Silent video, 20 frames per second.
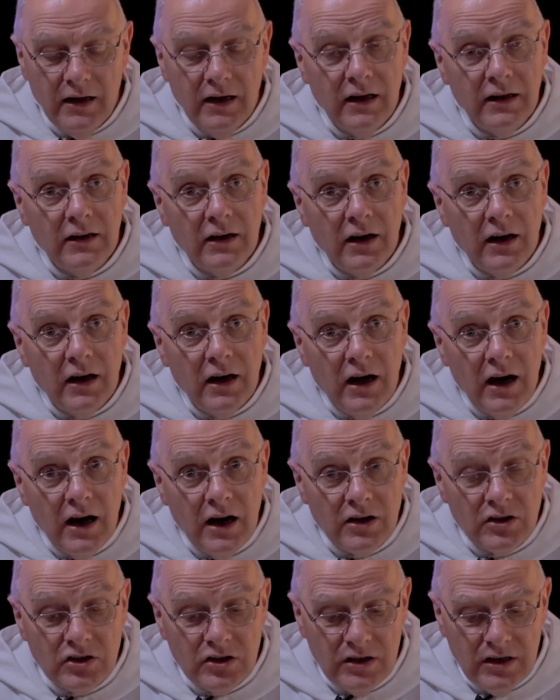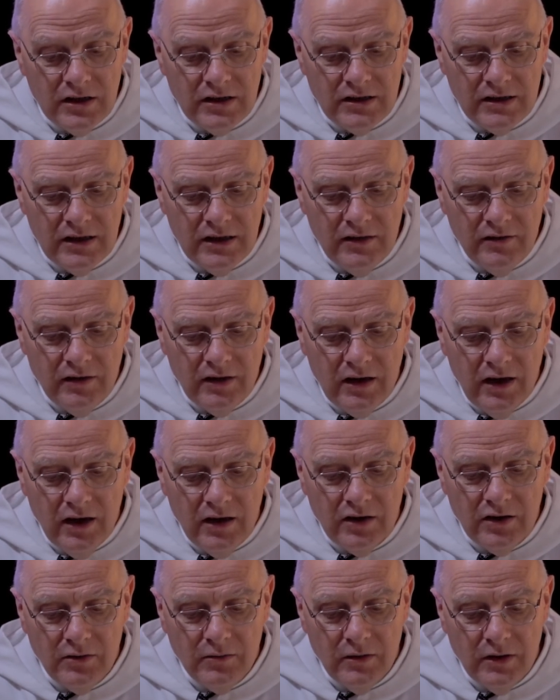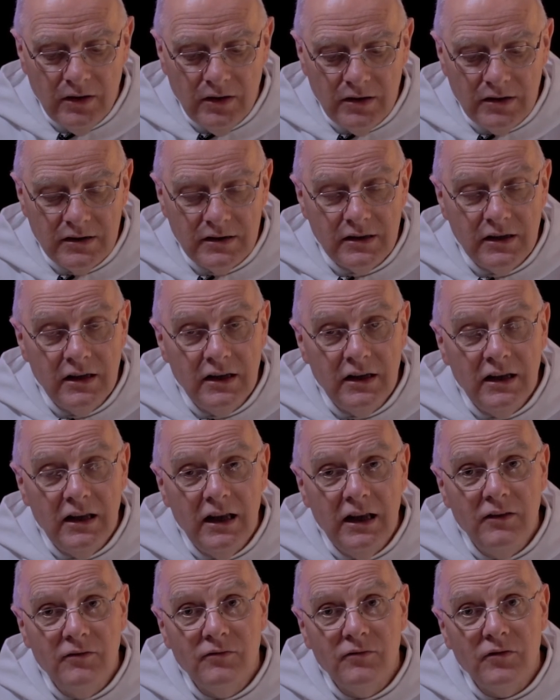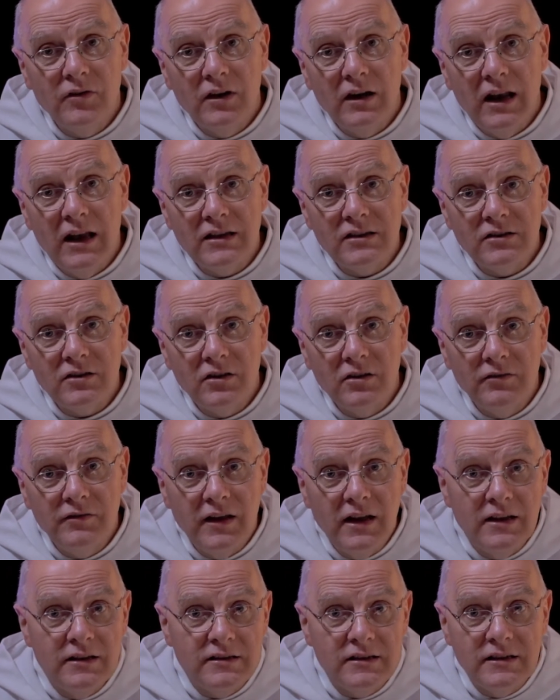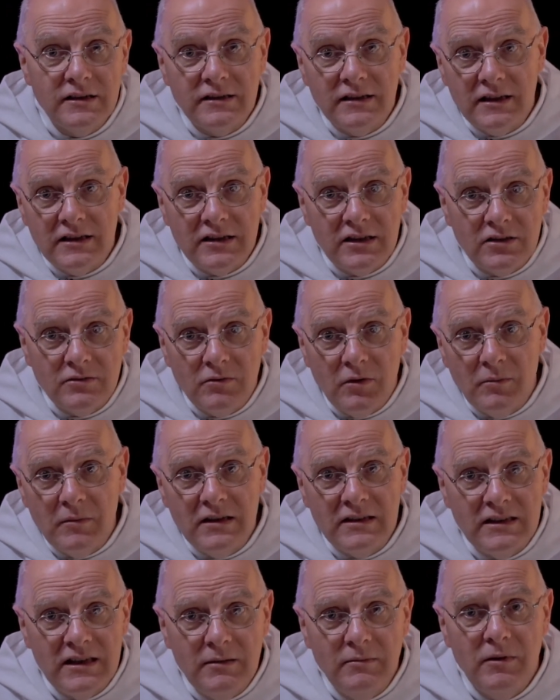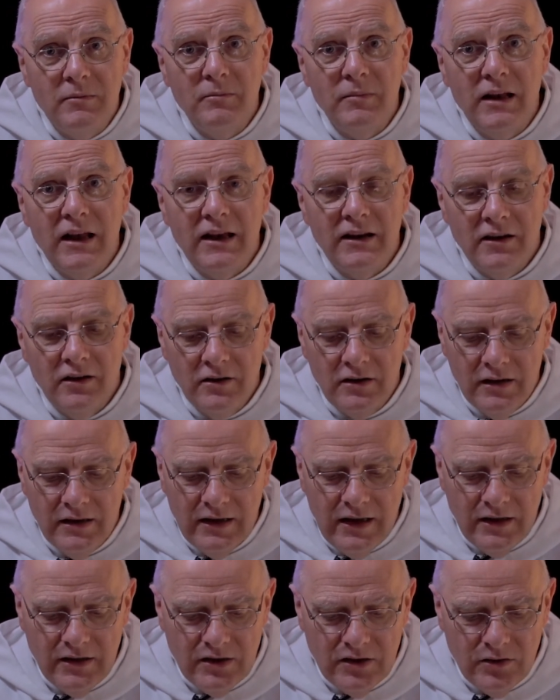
and our harshness in regard to others, even for lesser offences. This is what we see being played out in that